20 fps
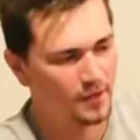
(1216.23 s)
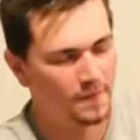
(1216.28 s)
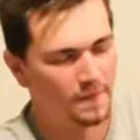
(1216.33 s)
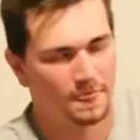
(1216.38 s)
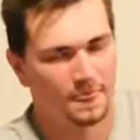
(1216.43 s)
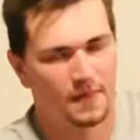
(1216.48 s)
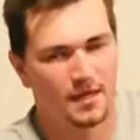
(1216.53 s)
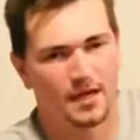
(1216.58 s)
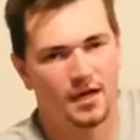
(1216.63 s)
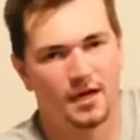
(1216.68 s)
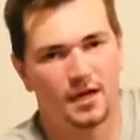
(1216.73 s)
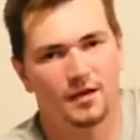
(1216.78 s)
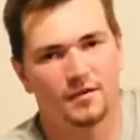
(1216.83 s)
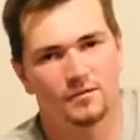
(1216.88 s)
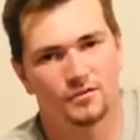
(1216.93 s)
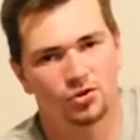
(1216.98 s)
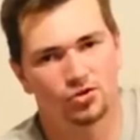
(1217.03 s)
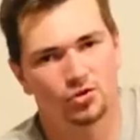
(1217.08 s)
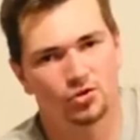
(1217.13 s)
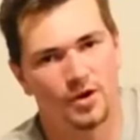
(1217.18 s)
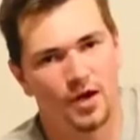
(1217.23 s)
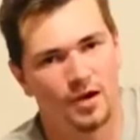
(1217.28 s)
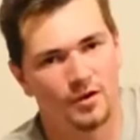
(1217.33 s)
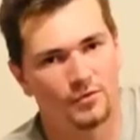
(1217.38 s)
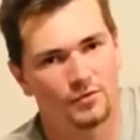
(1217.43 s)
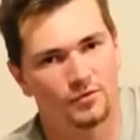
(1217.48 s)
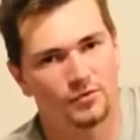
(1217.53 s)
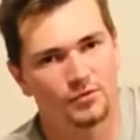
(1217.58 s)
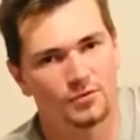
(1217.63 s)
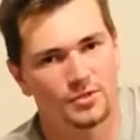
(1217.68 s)
they have
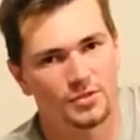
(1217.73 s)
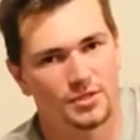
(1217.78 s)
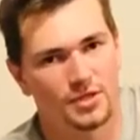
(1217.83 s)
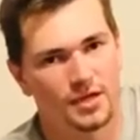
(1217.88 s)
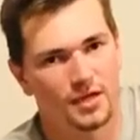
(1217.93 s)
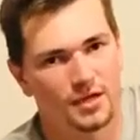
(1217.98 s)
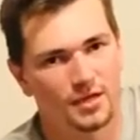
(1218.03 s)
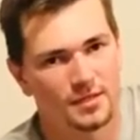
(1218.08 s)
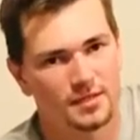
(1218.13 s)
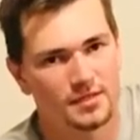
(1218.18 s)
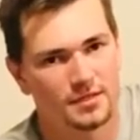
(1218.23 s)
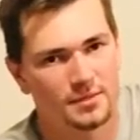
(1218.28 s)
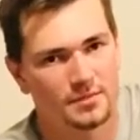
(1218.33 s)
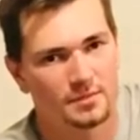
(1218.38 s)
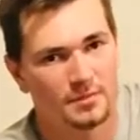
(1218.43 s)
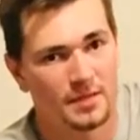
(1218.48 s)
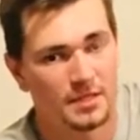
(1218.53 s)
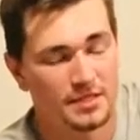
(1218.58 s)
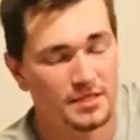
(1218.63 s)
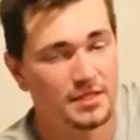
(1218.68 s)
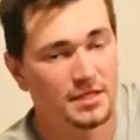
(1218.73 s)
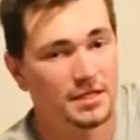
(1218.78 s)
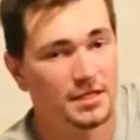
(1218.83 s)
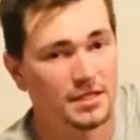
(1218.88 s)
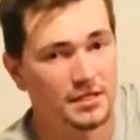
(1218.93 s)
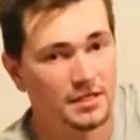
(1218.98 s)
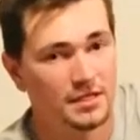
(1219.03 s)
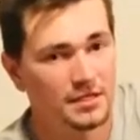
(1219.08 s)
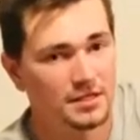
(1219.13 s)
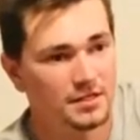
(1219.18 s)
travel size
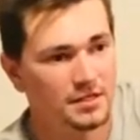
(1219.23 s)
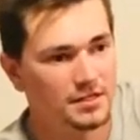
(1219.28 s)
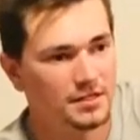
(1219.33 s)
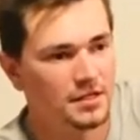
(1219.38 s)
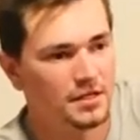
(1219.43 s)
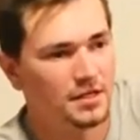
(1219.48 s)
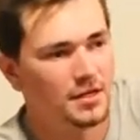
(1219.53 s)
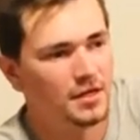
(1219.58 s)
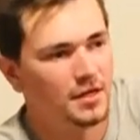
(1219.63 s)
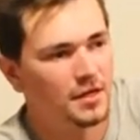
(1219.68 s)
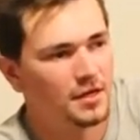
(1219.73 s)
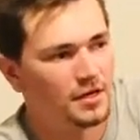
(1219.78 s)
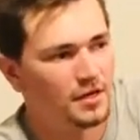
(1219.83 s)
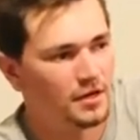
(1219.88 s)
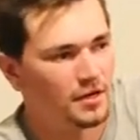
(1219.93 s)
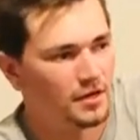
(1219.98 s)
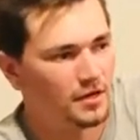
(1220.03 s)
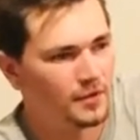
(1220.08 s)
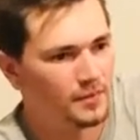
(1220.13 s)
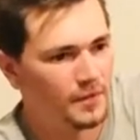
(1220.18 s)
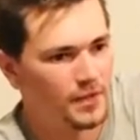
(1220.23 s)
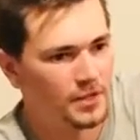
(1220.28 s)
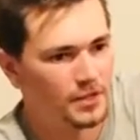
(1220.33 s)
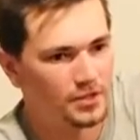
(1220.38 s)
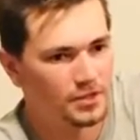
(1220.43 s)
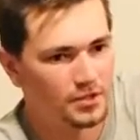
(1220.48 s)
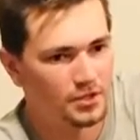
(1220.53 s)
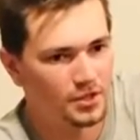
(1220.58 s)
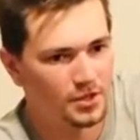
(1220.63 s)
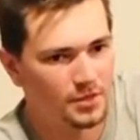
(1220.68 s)
BCDs, um,
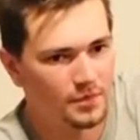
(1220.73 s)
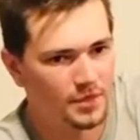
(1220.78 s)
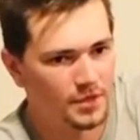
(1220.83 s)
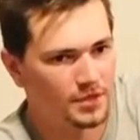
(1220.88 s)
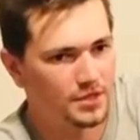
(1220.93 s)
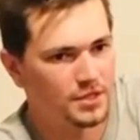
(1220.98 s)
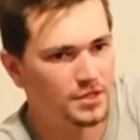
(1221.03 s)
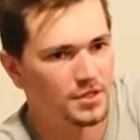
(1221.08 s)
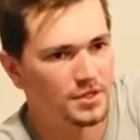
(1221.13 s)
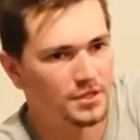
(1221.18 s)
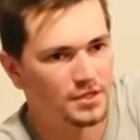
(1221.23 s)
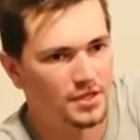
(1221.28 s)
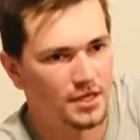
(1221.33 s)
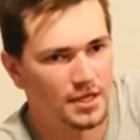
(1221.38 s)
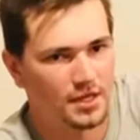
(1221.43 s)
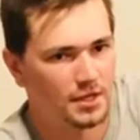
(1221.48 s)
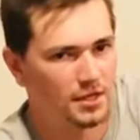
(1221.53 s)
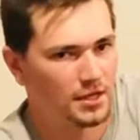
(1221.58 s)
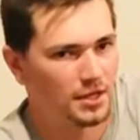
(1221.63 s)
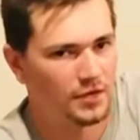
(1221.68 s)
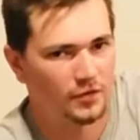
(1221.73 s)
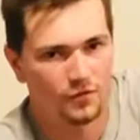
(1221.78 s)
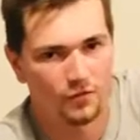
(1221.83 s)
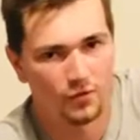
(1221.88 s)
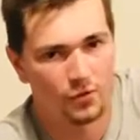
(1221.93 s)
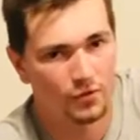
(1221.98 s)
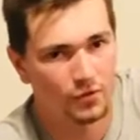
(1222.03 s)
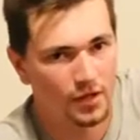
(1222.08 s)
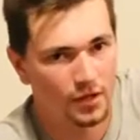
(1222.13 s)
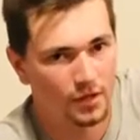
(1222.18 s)
basically BCDs that can like
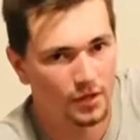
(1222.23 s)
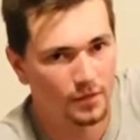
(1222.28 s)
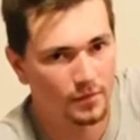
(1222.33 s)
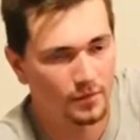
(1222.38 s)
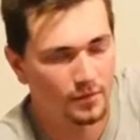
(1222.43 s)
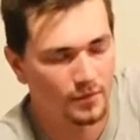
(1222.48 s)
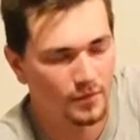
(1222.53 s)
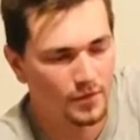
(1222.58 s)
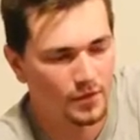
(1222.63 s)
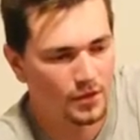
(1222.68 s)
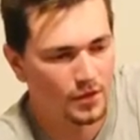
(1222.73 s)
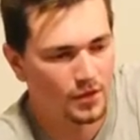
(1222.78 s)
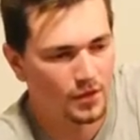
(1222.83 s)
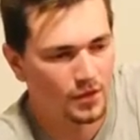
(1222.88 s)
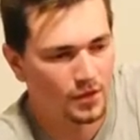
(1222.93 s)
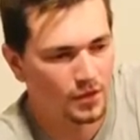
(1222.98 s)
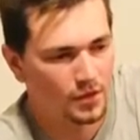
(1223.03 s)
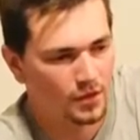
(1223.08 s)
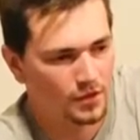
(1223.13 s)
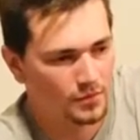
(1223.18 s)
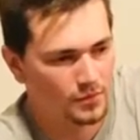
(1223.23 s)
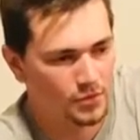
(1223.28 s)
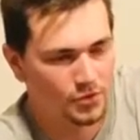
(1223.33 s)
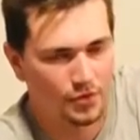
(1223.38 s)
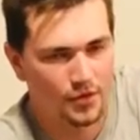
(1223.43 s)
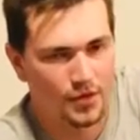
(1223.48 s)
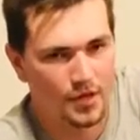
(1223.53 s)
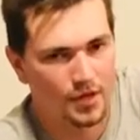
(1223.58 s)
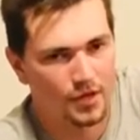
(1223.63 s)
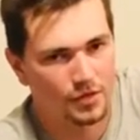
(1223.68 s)
fold up um, so
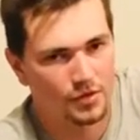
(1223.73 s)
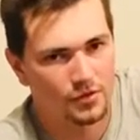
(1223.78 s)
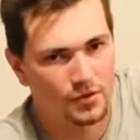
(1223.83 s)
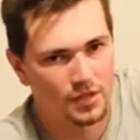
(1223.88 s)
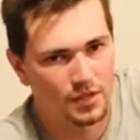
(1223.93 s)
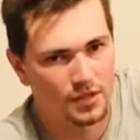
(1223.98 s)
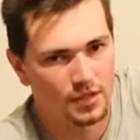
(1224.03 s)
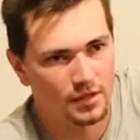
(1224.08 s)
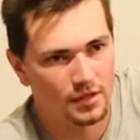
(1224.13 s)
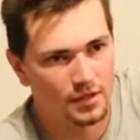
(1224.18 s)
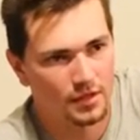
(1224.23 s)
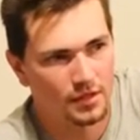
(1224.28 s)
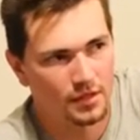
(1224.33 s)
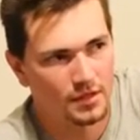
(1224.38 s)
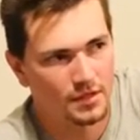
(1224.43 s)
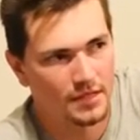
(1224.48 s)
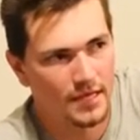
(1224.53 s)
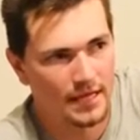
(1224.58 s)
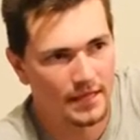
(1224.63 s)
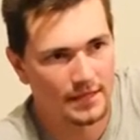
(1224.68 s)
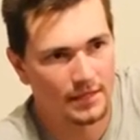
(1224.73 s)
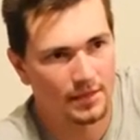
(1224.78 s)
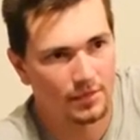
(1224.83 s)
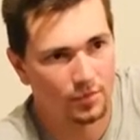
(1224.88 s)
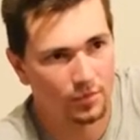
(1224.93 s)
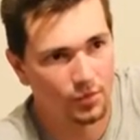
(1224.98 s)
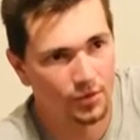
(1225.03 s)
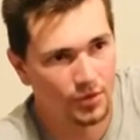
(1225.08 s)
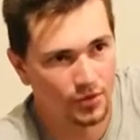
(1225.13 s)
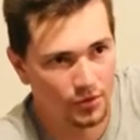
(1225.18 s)
that you can take
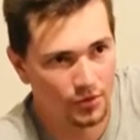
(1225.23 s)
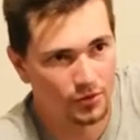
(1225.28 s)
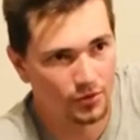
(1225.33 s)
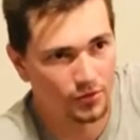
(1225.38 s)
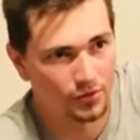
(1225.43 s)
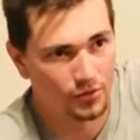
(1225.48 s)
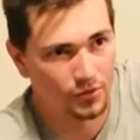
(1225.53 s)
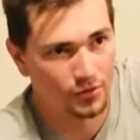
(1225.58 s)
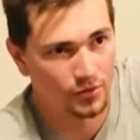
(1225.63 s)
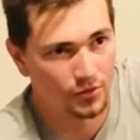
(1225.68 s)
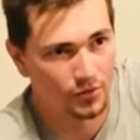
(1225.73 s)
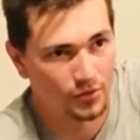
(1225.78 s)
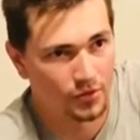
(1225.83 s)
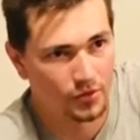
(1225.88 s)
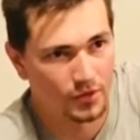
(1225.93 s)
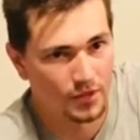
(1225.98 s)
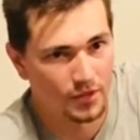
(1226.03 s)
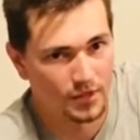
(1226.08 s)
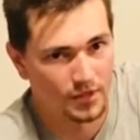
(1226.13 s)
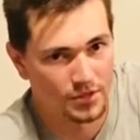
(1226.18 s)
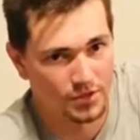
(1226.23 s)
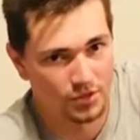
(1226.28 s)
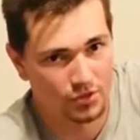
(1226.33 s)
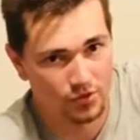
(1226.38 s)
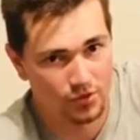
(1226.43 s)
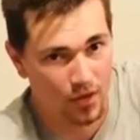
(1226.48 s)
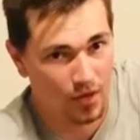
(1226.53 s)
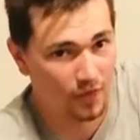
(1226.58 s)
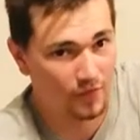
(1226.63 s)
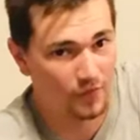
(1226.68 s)
them with you because
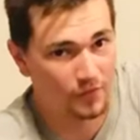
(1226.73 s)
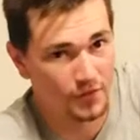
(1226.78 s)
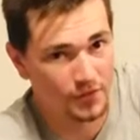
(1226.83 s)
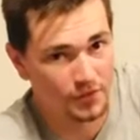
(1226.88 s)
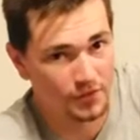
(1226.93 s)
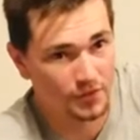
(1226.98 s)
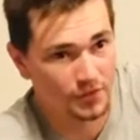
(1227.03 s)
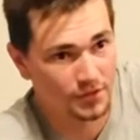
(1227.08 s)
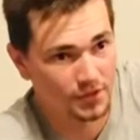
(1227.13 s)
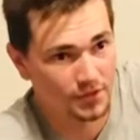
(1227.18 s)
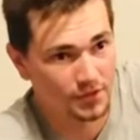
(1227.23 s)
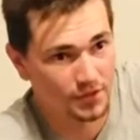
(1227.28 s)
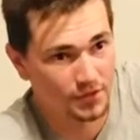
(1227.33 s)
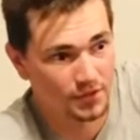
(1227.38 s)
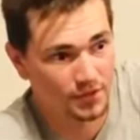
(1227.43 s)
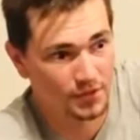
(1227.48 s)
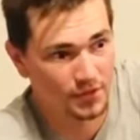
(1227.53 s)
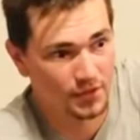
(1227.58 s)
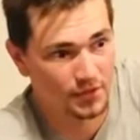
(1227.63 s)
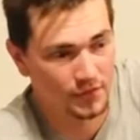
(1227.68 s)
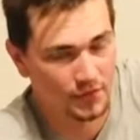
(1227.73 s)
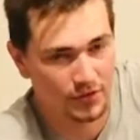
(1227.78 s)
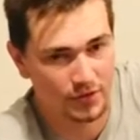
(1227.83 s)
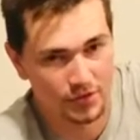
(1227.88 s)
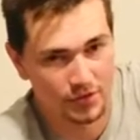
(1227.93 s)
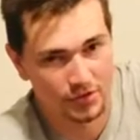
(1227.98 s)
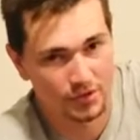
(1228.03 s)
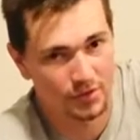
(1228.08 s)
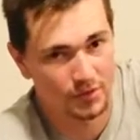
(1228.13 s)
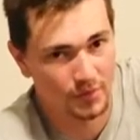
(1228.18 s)
you're obviously if you're
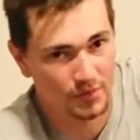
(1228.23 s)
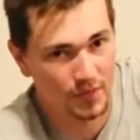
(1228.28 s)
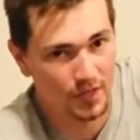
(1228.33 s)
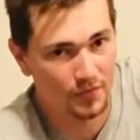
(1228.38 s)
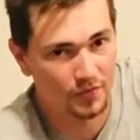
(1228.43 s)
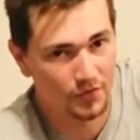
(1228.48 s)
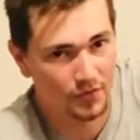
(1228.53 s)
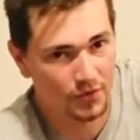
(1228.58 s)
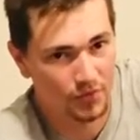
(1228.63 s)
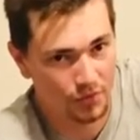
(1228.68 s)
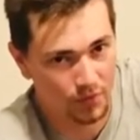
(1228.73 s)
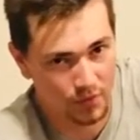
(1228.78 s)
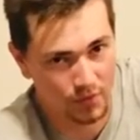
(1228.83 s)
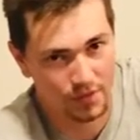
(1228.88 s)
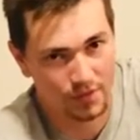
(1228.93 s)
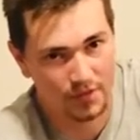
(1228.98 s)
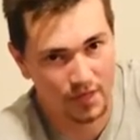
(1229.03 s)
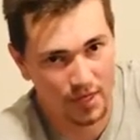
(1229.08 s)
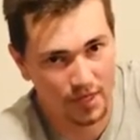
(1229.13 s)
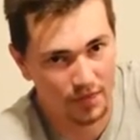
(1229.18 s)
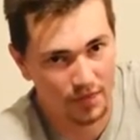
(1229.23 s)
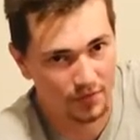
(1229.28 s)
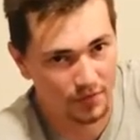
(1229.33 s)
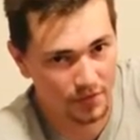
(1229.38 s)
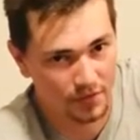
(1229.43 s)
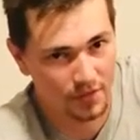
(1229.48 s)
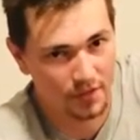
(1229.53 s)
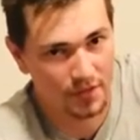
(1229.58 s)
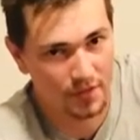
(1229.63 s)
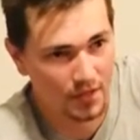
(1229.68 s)
into scuba diving you want to dive
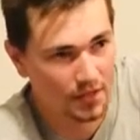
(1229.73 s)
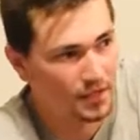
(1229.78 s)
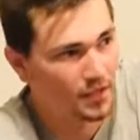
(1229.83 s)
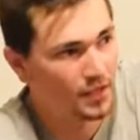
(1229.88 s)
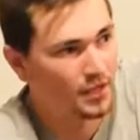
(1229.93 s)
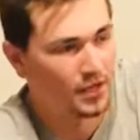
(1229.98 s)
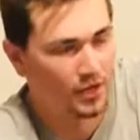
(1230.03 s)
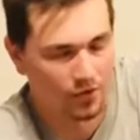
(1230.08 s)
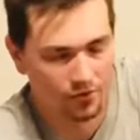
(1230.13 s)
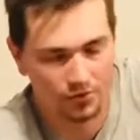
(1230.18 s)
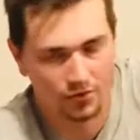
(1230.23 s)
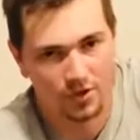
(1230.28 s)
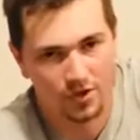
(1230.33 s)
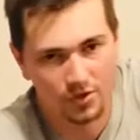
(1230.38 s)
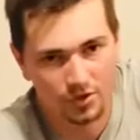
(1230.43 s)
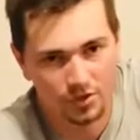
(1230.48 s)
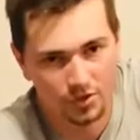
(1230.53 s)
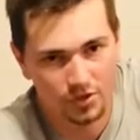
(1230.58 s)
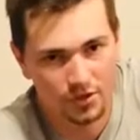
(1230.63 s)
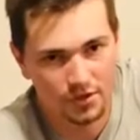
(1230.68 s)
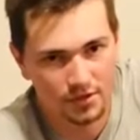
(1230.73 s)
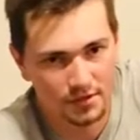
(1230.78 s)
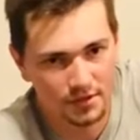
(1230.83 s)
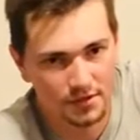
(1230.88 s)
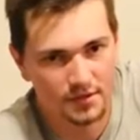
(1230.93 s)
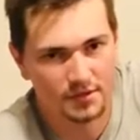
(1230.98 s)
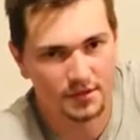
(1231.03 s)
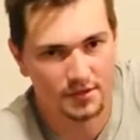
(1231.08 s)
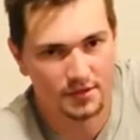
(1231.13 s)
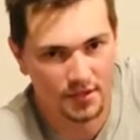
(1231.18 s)
in like other
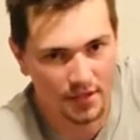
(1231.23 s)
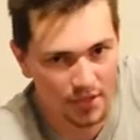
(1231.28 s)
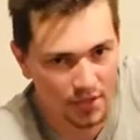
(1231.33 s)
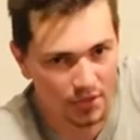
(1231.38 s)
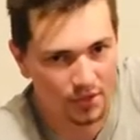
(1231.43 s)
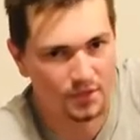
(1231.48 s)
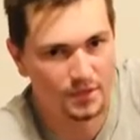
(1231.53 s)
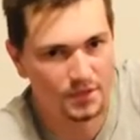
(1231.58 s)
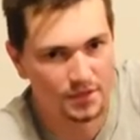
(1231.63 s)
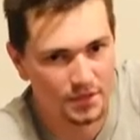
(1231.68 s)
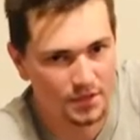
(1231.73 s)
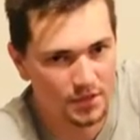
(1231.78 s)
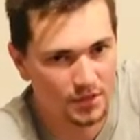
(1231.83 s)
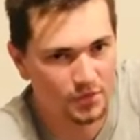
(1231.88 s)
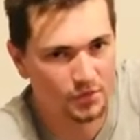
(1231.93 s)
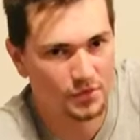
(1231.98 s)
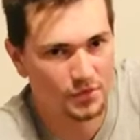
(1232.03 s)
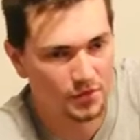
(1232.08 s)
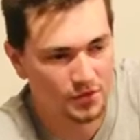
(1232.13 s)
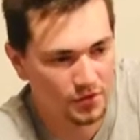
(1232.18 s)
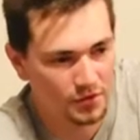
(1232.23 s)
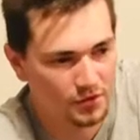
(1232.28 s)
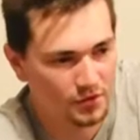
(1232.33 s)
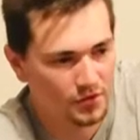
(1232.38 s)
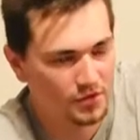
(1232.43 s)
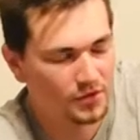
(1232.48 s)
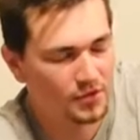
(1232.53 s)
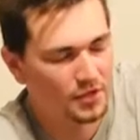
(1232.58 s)
countries and take your BCD with you.